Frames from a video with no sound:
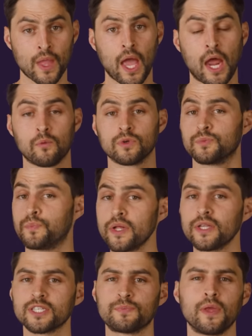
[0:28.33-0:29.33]
and was
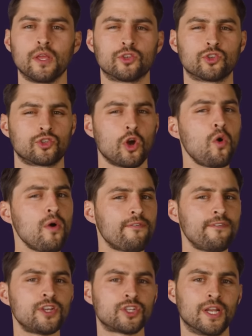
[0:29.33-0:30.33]
billed as being so
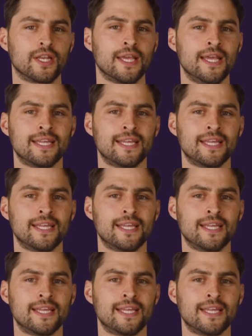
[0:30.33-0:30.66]
efficient